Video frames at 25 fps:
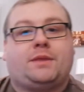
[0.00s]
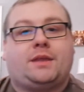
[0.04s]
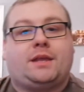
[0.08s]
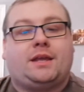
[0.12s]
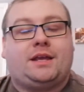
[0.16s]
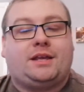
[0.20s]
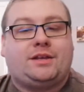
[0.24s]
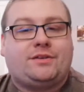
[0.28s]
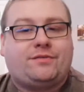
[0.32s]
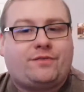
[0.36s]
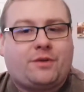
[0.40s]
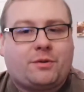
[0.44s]

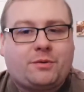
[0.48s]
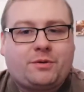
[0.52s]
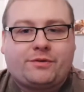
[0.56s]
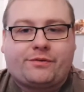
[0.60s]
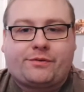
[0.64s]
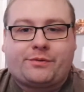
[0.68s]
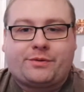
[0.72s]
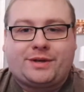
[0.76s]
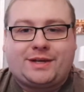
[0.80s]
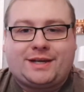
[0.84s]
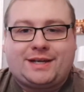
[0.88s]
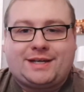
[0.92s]
It's very,
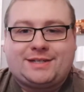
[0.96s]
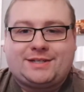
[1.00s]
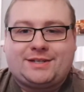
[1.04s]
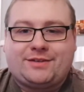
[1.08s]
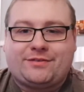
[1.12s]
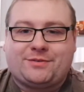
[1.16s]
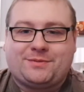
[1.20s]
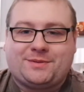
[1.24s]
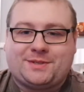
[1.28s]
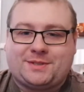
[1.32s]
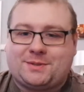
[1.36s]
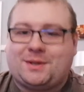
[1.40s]
very easy
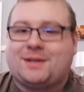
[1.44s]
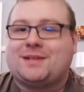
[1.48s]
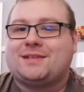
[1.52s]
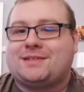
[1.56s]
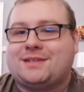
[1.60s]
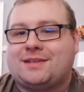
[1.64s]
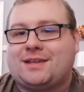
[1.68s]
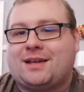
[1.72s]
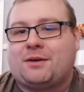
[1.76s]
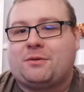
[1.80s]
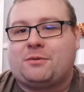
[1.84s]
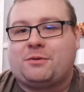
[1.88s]
for me to
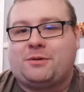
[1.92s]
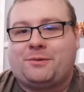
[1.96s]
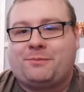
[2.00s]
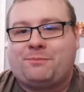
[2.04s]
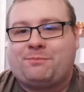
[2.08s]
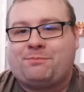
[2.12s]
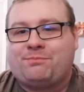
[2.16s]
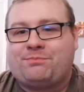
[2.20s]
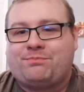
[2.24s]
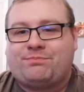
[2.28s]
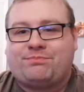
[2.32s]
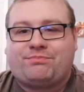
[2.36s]
answer that
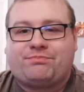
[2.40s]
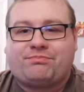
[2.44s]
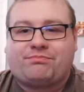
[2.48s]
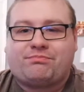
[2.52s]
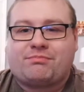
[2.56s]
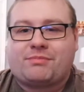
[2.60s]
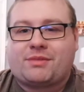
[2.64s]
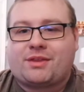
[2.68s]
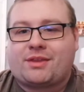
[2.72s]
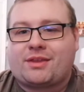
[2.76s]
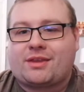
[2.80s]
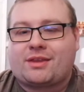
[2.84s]
one.
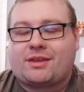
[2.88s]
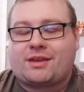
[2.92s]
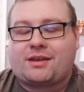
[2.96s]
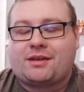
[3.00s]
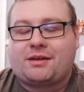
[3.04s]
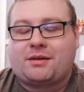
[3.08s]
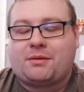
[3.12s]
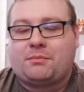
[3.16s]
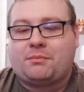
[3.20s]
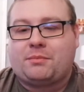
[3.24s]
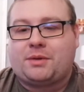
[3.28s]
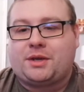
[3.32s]

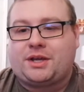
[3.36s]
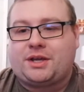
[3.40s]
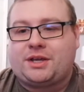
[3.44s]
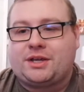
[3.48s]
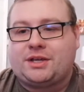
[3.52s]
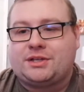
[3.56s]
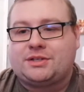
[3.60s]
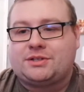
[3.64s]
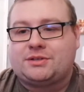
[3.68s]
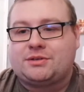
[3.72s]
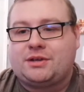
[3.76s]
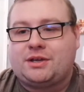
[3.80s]

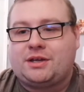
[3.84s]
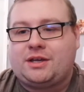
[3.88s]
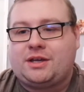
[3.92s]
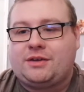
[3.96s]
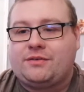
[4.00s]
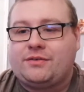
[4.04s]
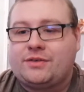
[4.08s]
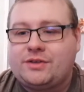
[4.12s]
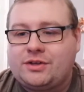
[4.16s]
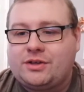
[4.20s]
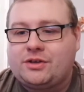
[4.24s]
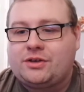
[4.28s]
Because
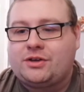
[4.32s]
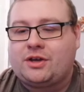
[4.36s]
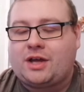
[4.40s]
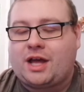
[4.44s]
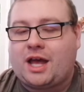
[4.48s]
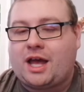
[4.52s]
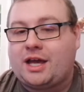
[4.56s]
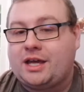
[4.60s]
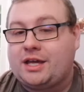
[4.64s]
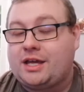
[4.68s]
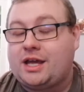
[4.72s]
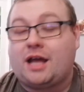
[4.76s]
even though
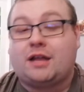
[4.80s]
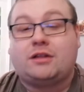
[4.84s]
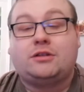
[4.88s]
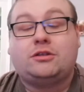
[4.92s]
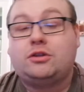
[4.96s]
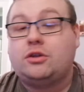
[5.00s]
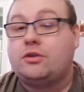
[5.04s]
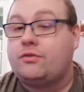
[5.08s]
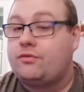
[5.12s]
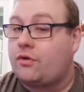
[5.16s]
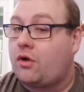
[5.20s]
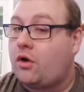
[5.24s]
I
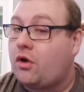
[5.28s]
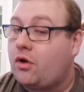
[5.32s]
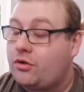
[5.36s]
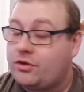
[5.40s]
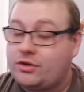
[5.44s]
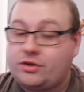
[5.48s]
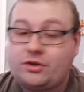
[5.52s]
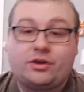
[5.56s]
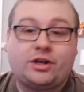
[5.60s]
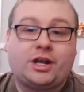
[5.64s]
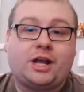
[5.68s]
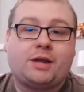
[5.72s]
love all,
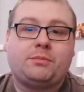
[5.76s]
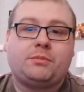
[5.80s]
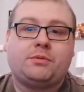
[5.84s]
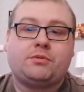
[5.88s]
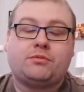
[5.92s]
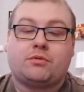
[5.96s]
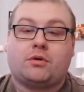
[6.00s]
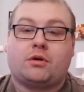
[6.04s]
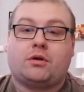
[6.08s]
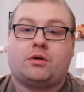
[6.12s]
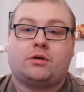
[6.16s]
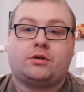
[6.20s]
don't get me
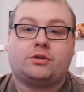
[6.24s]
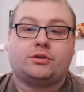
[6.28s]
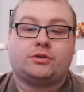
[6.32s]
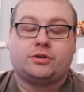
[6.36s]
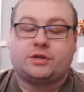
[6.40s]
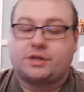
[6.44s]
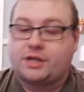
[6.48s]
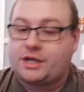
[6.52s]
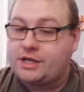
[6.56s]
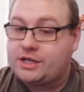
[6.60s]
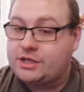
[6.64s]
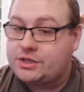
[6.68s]
wrong,
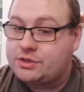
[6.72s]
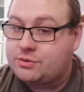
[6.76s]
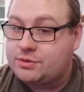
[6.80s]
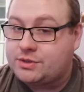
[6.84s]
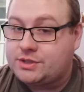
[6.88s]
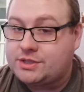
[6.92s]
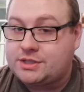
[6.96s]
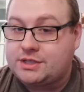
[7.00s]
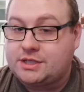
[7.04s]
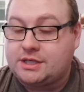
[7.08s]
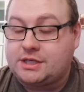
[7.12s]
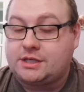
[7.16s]
don't get it
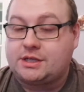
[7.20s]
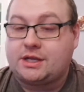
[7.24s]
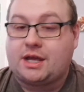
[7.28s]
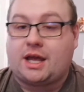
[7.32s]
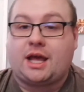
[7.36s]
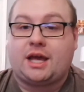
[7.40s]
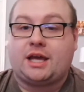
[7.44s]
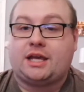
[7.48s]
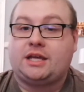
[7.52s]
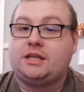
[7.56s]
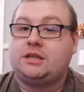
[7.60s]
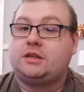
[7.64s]
twisted,
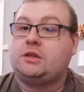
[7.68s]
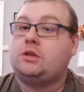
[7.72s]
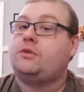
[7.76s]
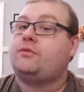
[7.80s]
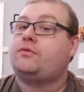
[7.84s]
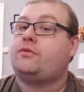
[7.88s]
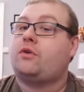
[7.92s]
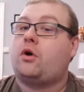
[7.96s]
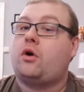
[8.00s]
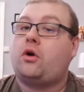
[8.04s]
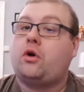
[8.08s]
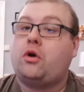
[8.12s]
I
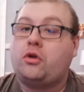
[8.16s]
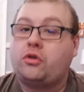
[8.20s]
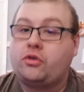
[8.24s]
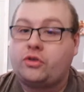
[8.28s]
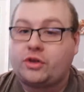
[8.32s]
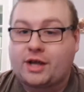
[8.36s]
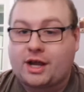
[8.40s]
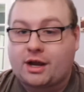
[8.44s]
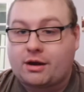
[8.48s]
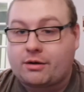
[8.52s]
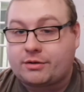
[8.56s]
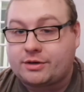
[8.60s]
love all
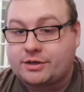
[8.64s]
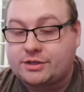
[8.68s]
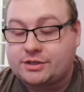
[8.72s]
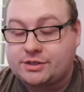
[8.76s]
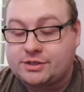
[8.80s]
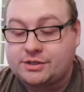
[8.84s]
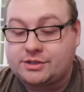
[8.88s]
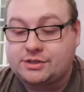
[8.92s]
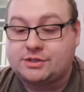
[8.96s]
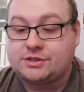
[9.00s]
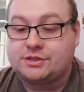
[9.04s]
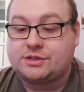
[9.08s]
the
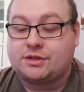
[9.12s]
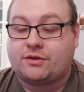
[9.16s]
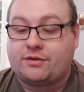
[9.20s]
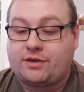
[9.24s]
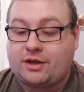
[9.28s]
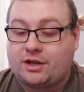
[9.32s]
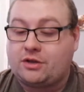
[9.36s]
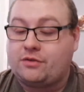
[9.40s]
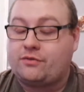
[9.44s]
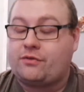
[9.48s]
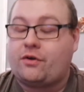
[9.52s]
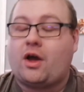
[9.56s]
characters.
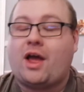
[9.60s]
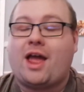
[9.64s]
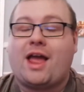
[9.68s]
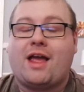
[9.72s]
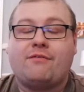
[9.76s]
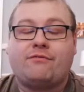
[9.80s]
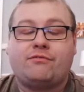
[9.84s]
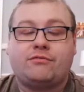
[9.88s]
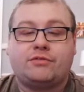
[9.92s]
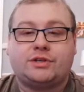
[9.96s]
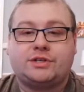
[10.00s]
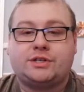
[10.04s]
I love
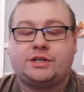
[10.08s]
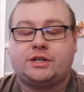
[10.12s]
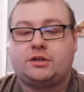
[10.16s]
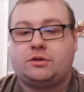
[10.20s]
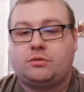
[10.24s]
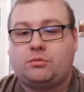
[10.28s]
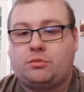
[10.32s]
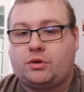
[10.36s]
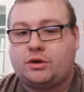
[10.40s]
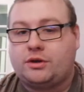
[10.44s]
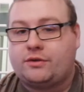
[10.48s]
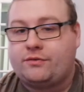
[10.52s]
every
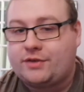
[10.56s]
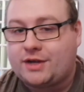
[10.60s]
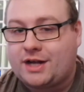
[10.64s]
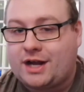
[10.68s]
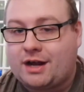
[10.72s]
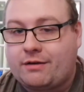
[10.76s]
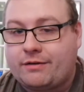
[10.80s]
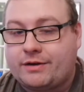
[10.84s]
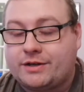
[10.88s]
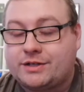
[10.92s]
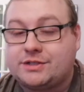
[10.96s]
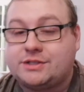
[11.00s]
single one of the
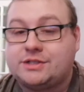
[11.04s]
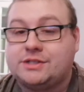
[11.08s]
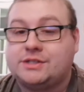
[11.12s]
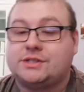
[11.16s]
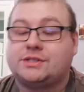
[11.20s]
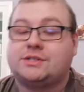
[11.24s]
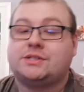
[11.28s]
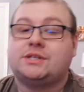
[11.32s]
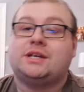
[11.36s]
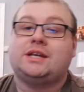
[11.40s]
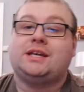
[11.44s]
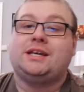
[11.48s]

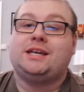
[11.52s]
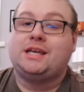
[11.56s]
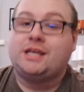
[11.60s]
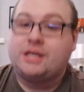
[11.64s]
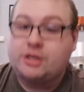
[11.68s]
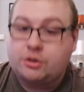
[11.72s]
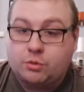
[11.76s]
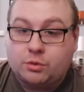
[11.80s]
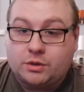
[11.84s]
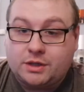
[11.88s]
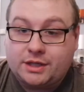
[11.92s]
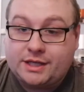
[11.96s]
characters
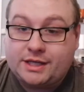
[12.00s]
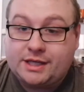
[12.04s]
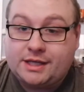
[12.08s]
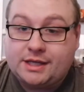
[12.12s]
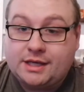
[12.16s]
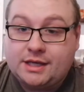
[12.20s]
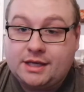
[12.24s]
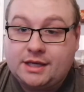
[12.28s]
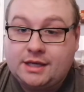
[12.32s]
equally.